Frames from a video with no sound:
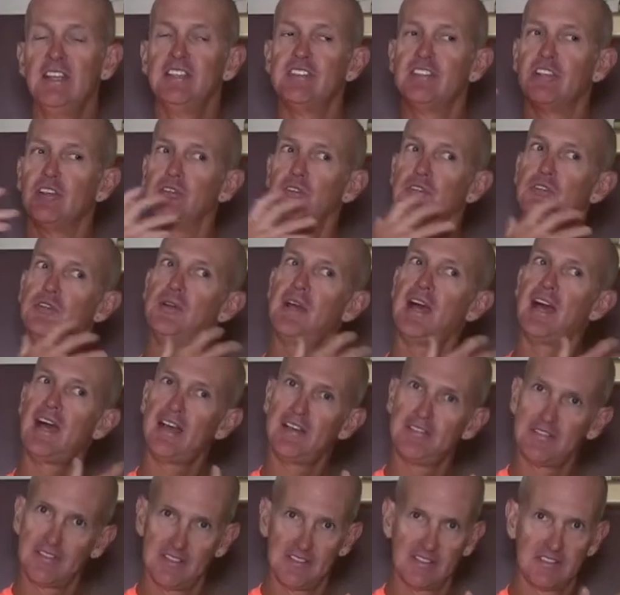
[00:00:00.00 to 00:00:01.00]
So you
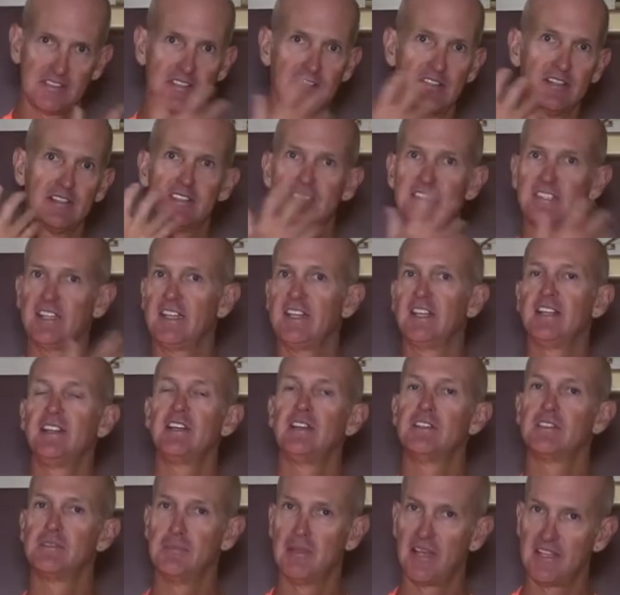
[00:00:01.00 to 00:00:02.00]
have to start sending
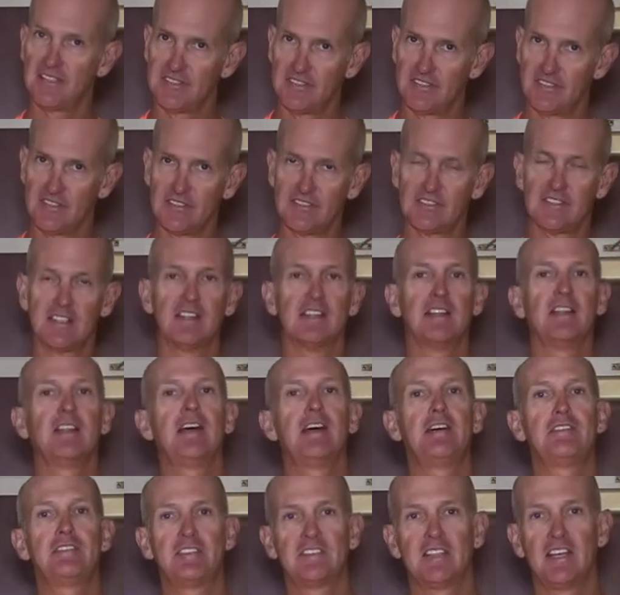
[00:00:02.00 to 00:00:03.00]
those messages to the
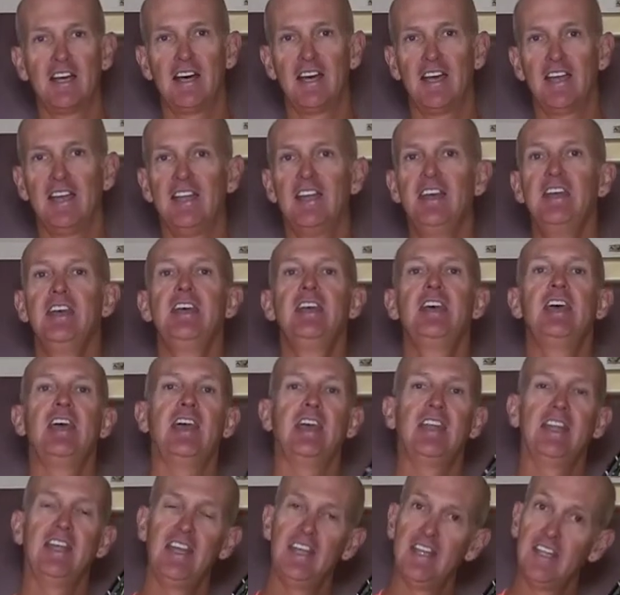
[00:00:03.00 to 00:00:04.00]
left side
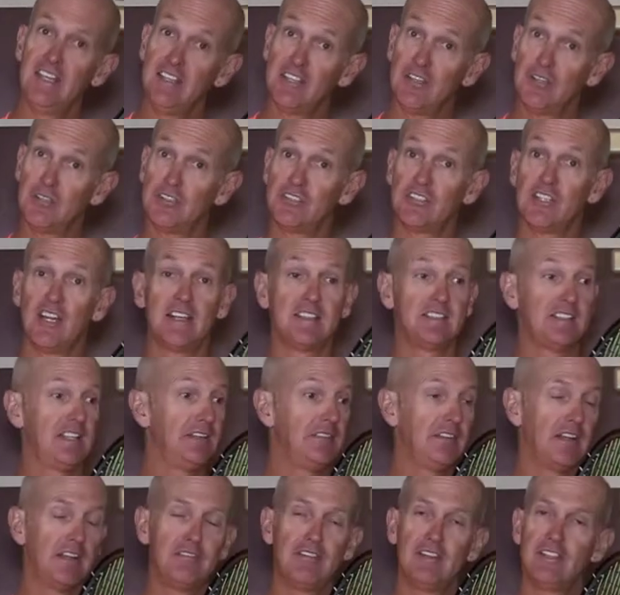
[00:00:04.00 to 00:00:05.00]
and hitting those shots,
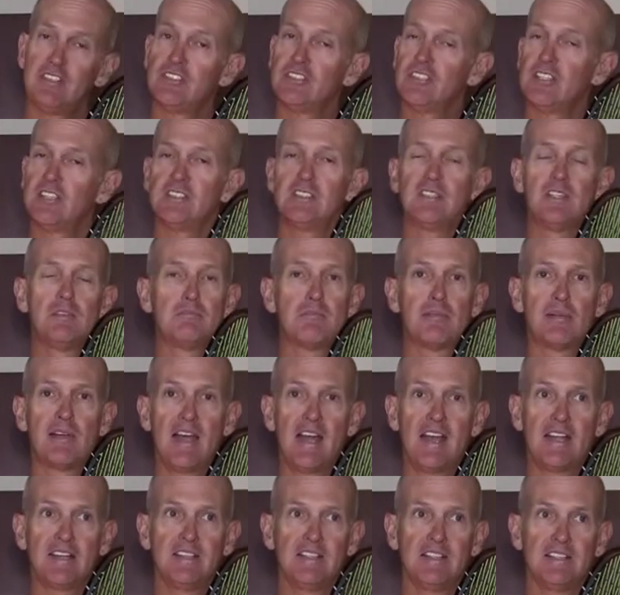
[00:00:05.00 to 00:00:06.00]
even if it's just in
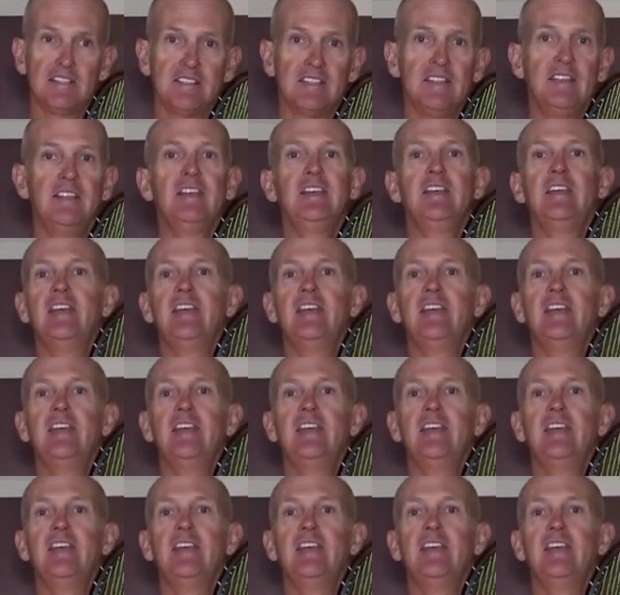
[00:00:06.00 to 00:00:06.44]
practice.